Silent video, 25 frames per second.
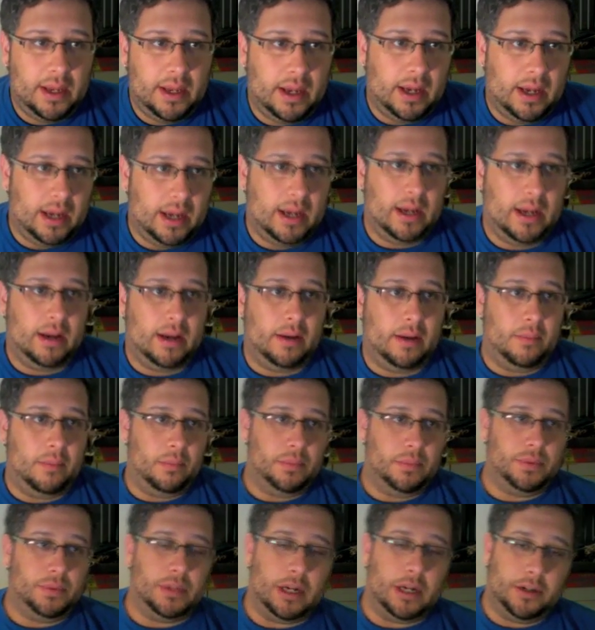
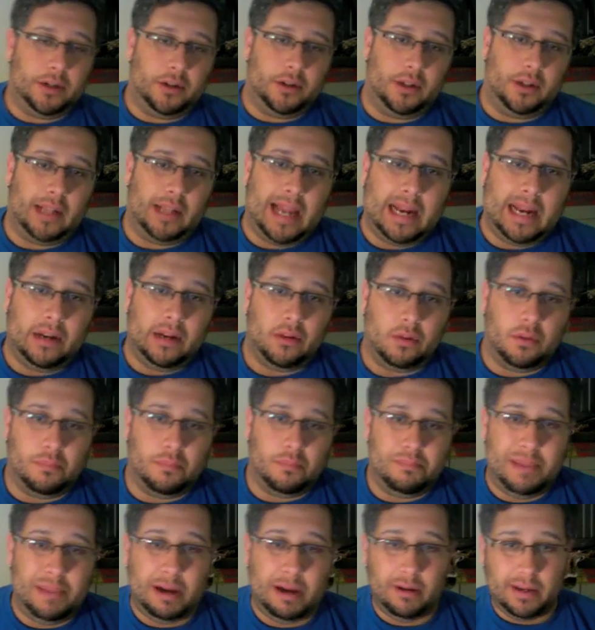Dr. Lionel
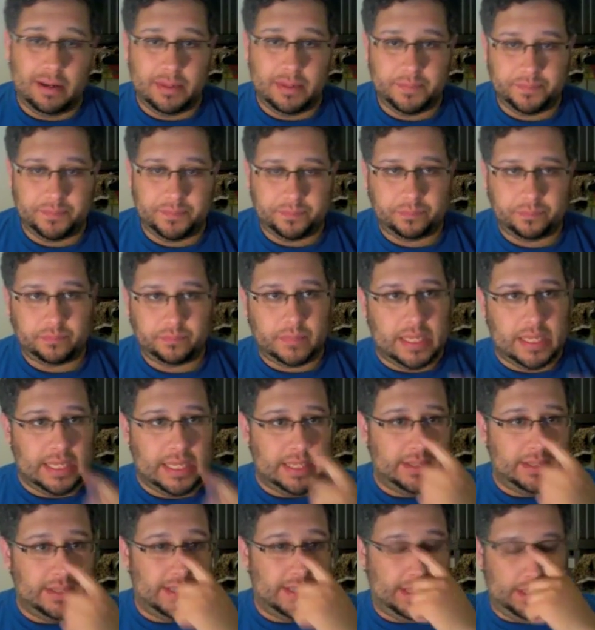Barrett,
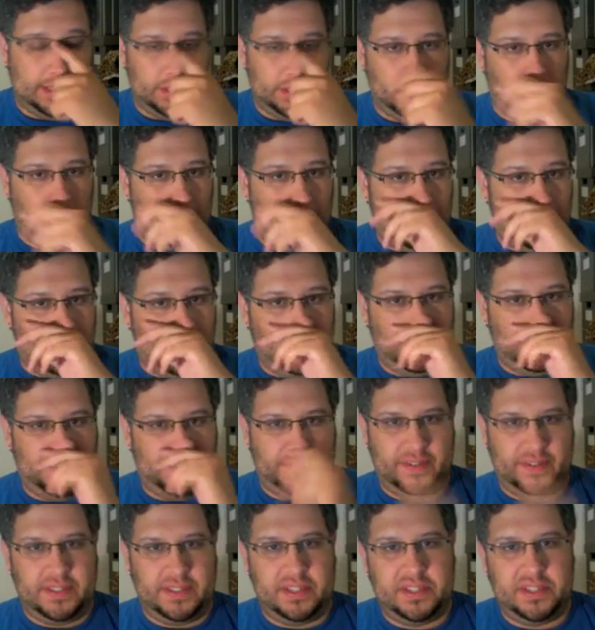he's like this old
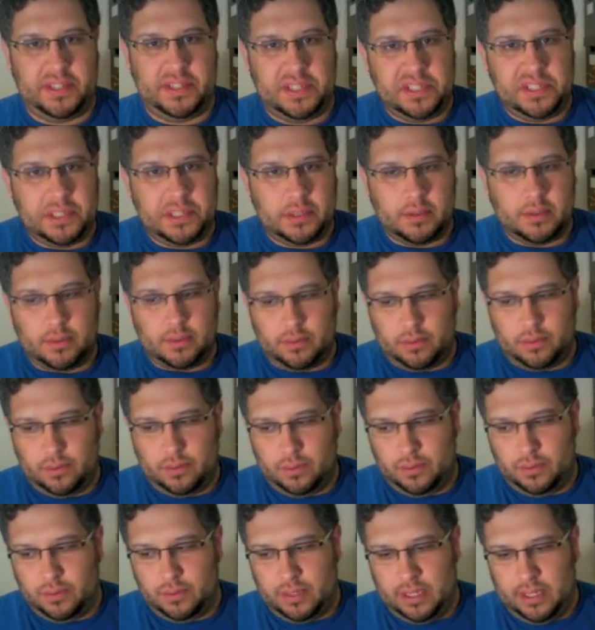physicist
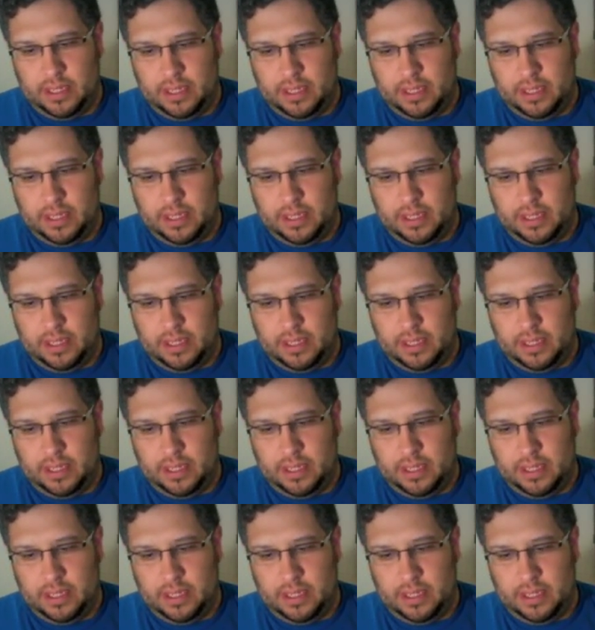who,